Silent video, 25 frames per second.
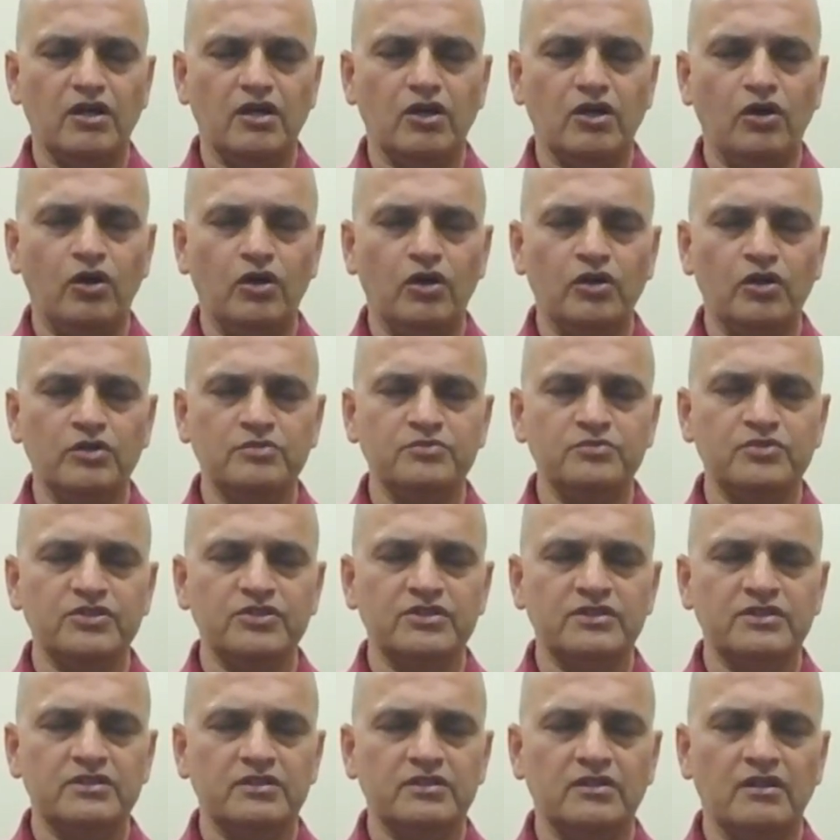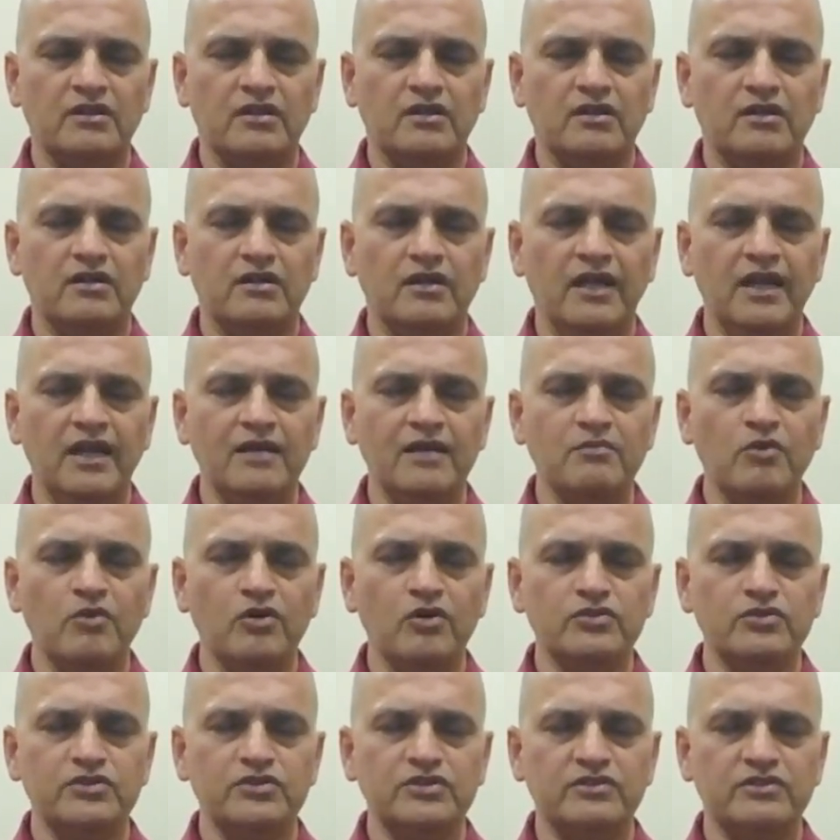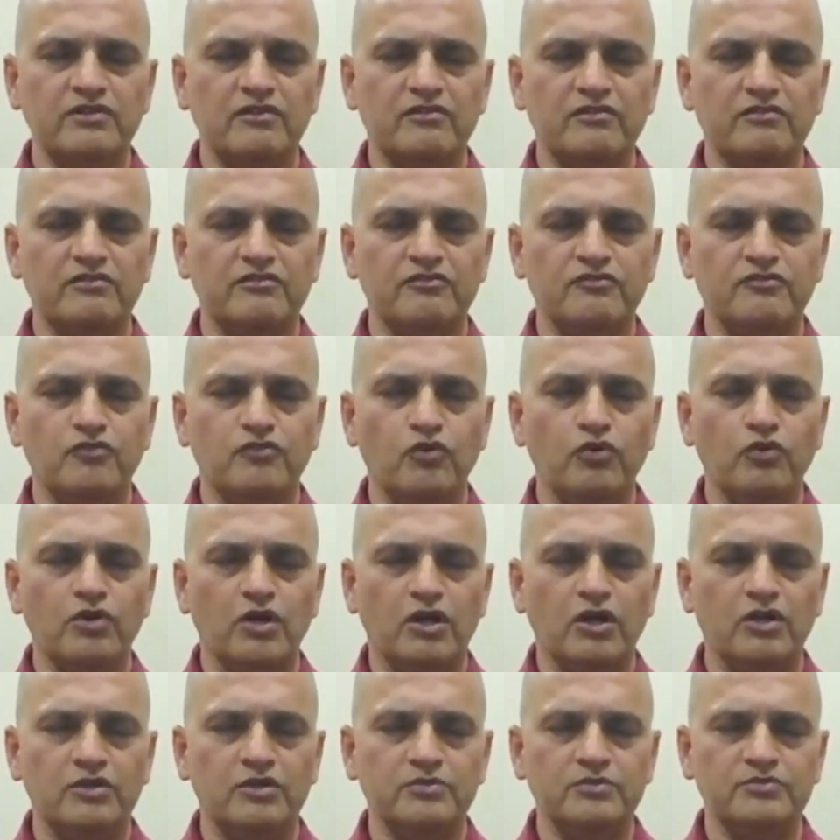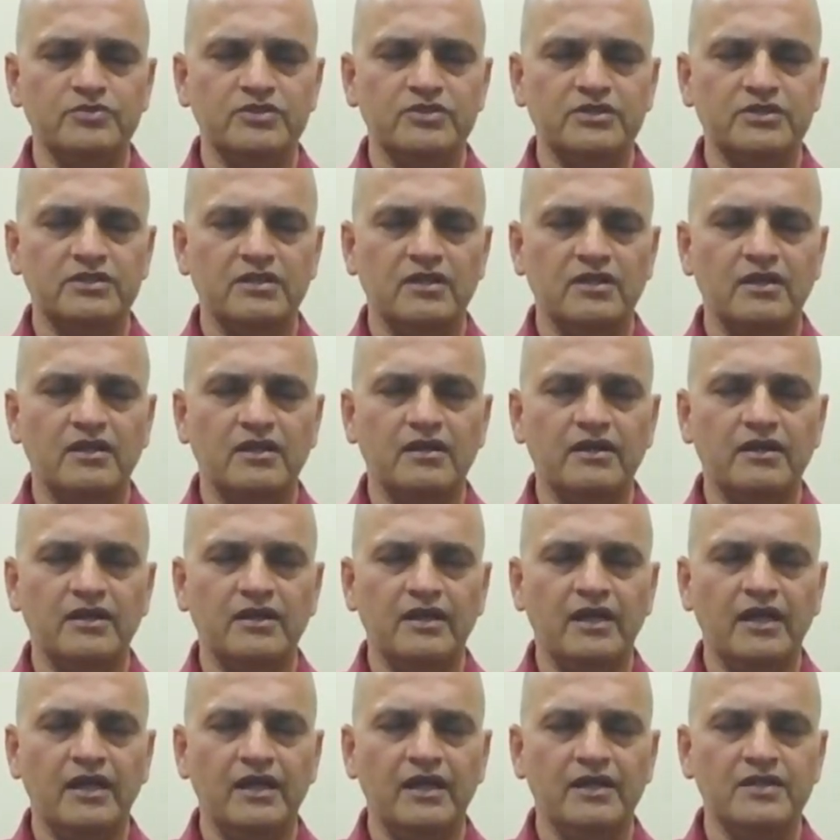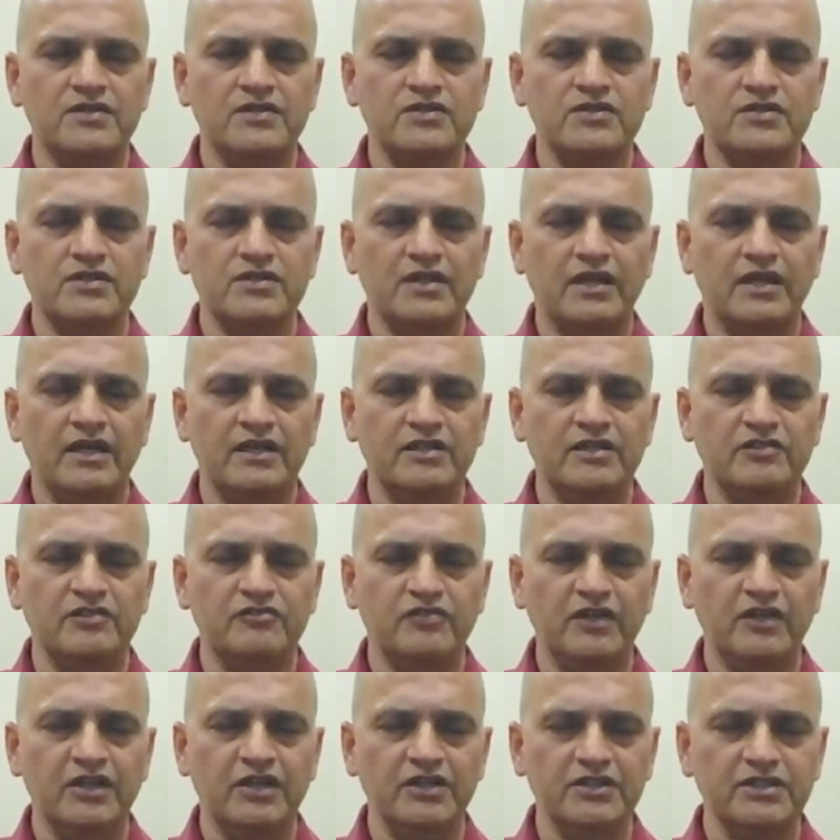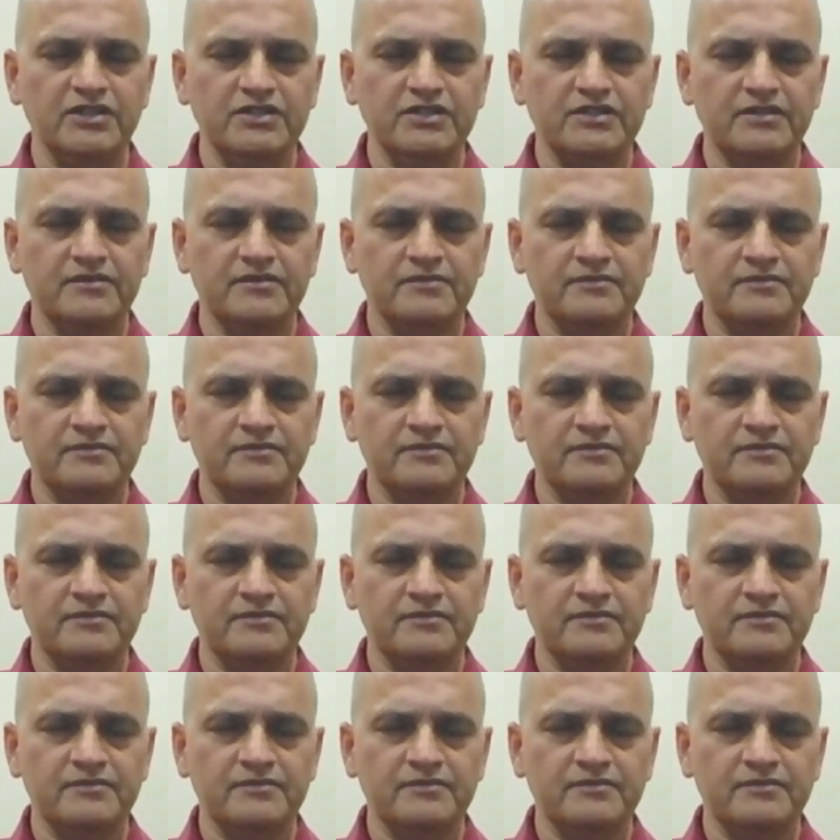arms, elbows, forearms, hands, and the fingers.